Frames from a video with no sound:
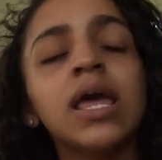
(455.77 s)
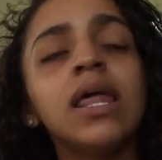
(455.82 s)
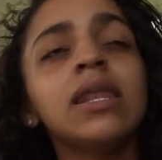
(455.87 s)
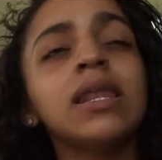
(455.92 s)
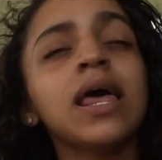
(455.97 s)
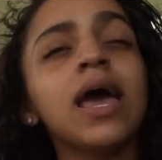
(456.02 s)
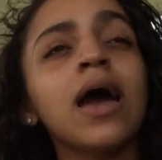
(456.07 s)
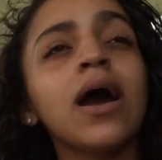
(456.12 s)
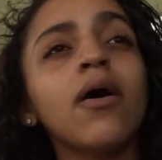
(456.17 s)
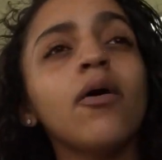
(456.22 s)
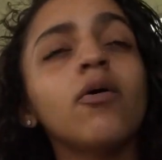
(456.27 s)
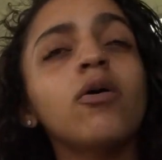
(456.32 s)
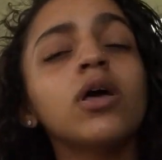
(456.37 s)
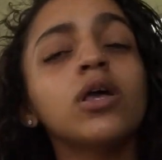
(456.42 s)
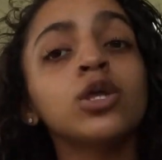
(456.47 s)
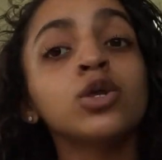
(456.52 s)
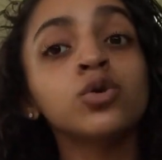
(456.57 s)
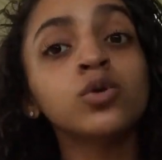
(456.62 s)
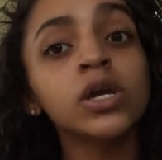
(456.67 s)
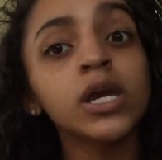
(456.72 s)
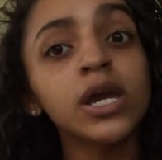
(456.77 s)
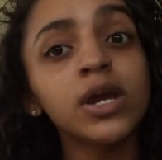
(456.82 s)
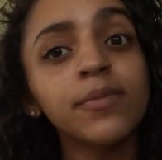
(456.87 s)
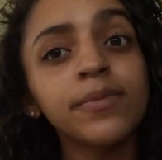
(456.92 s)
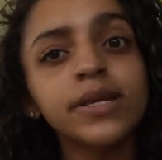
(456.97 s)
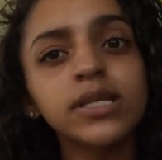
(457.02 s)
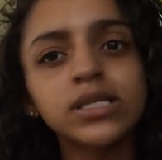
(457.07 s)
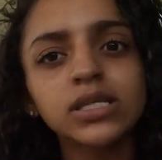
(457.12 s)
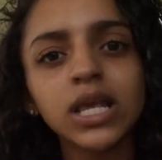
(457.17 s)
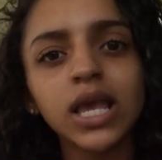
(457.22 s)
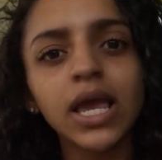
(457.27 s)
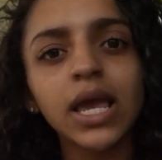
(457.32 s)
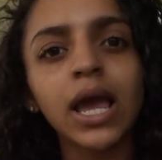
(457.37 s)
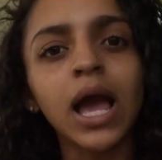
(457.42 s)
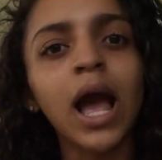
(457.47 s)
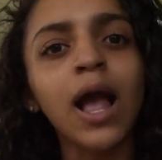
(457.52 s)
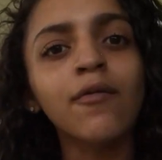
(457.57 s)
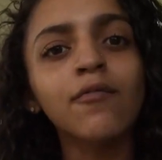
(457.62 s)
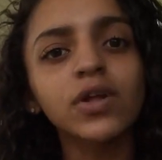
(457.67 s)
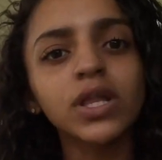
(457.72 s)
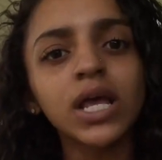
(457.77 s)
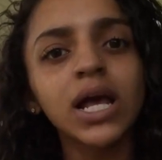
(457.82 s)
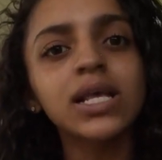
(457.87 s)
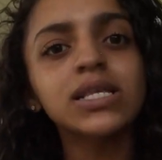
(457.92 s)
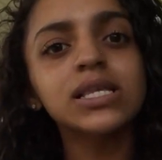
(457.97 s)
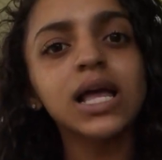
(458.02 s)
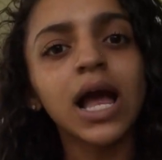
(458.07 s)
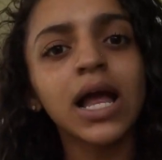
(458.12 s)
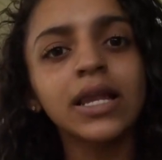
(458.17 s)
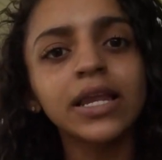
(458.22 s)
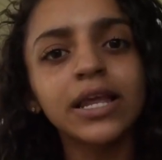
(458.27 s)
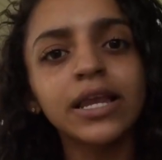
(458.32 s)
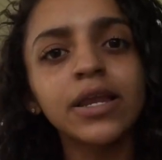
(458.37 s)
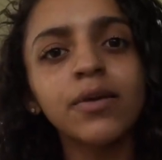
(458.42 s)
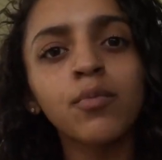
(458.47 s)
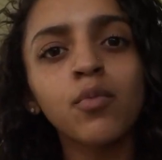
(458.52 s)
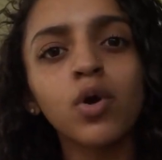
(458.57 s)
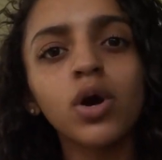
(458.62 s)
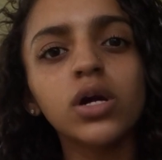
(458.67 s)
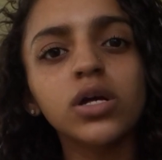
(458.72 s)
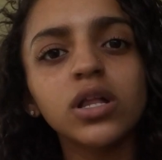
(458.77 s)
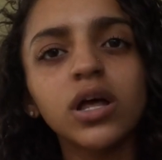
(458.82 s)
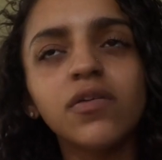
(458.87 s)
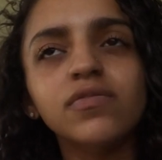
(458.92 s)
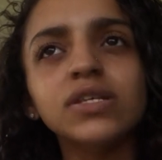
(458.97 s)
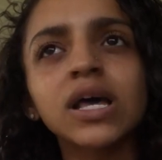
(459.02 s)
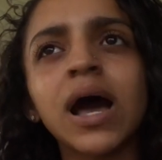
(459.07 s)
Now, you hear me say I realized I needed more gloves.